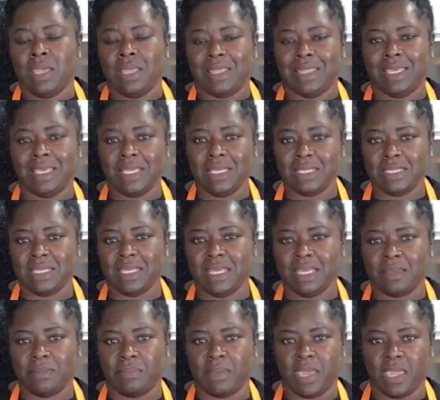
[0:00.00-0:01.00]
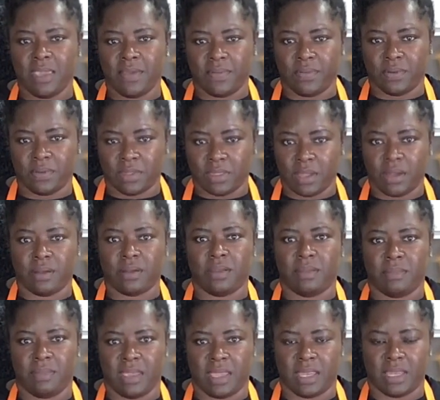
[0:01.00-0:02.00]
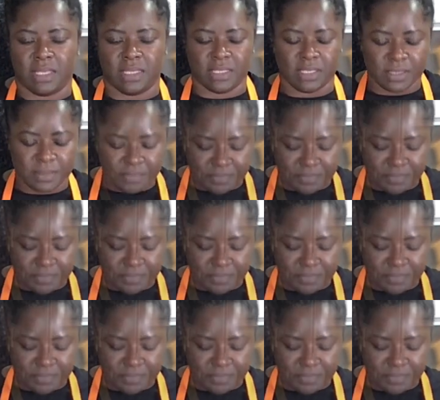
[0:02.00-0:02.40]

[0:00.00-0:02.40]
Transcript: these did bake for 30 minutes.